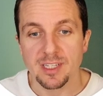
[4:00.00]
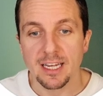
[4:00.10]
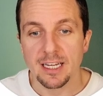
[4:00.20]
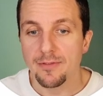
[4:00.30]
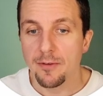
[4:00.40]

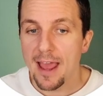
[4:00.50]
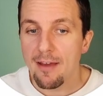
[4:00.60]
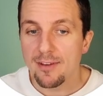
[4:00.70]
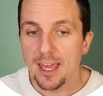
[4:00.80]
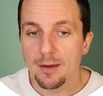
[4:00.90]
and if you
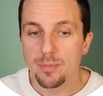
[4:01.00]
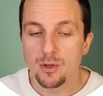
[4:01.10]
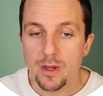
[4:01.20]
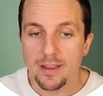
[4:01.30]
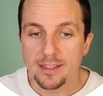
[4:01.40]
navigate
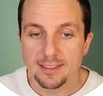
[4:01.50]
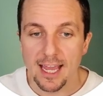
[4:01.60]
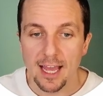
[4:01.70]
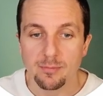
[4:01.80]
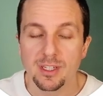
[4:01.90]
between these
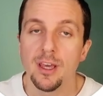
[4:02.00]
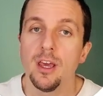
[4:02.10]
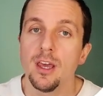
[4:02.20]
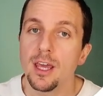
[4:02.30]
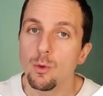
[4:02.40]
tabs,
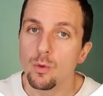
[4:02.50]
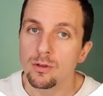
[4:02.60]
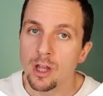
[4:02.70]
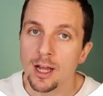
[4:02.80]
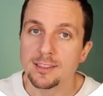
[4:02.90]
it will
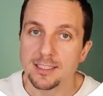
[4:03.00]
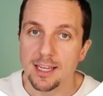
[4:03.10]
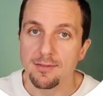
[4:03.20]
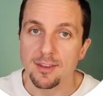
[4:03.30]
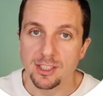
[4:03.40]
not
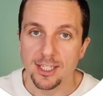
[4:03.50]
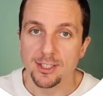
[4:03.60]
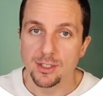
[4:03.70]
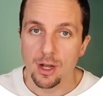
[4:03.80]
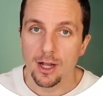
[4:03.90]
save the
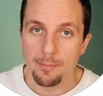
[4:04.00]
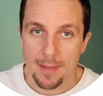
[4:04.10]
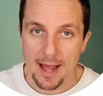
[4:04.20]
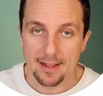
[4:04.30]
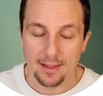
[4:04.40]
changes
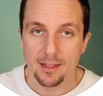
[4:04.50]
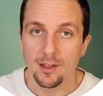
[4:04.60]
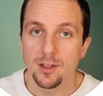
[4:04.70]
automatically.